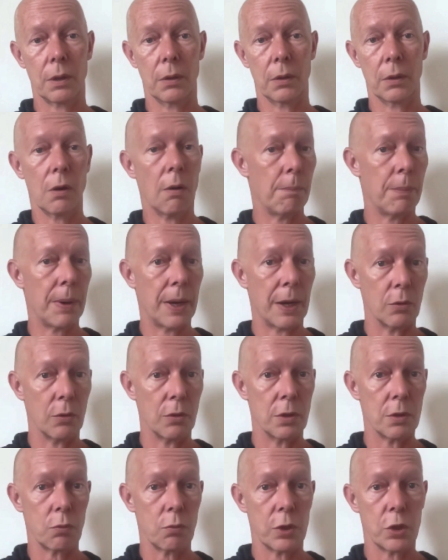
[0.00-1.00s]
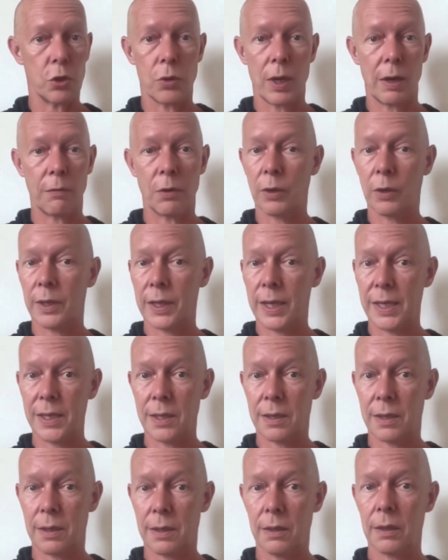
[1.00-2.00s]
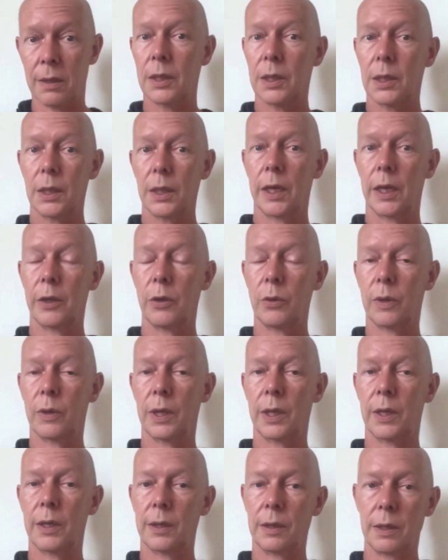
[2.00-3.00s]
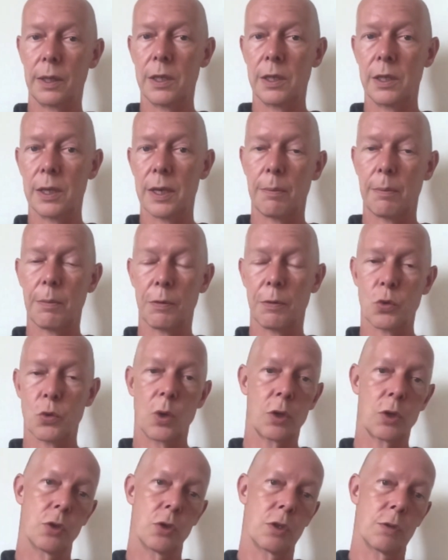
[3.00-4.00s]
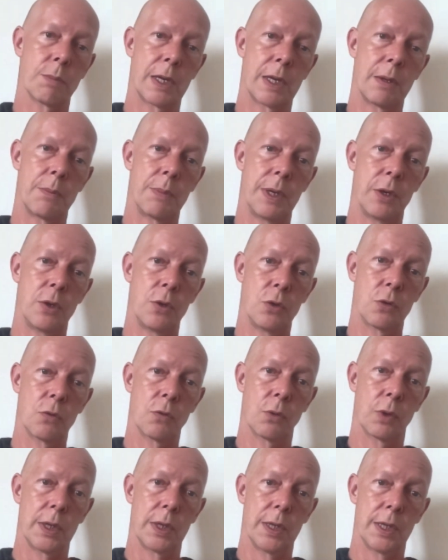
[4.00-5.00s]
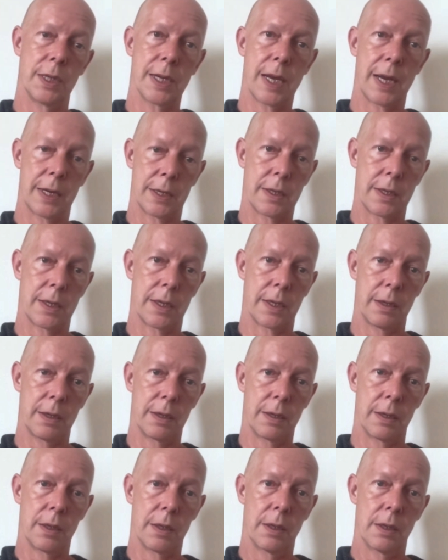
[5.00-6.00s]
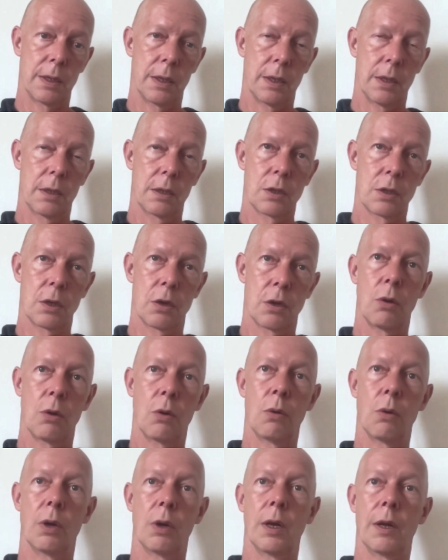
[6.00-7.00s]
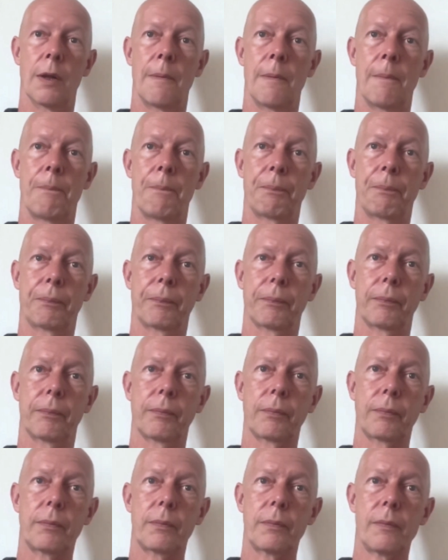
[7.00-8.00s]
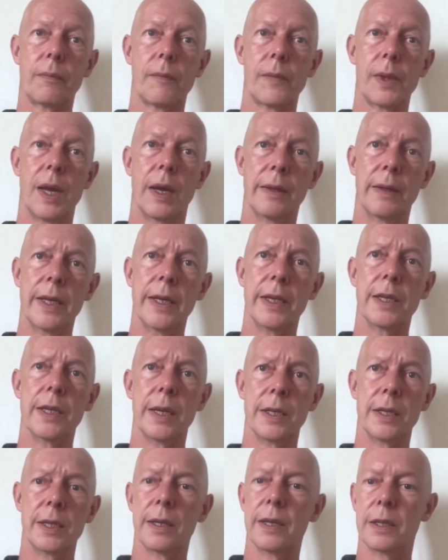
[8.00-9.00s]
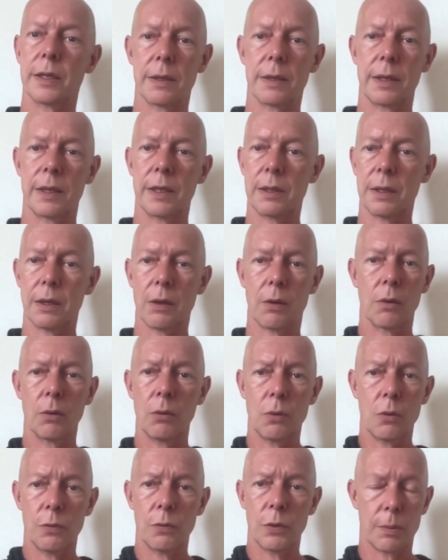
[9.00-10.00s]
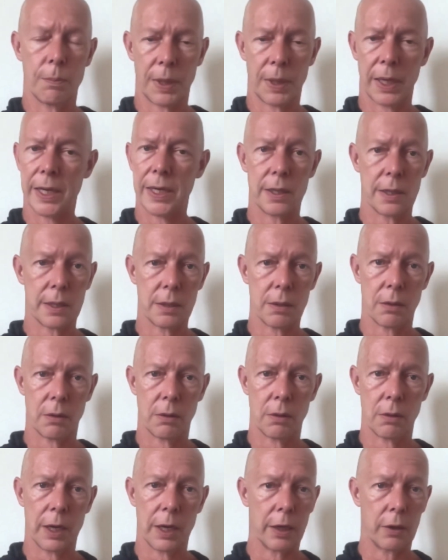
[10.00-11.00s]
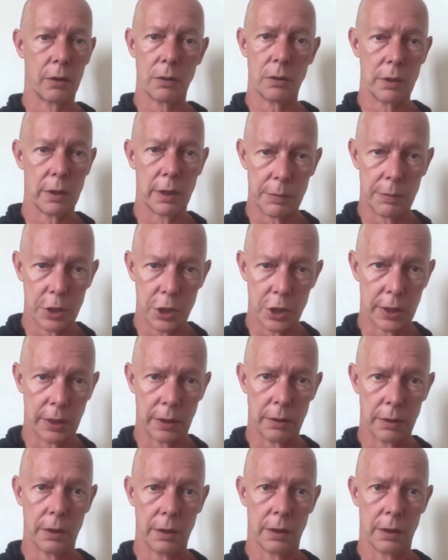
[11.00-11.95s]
compounds which you have not tested, and you think this type of structures might be useful in this asset. So I think it's all over the place on the high content imaging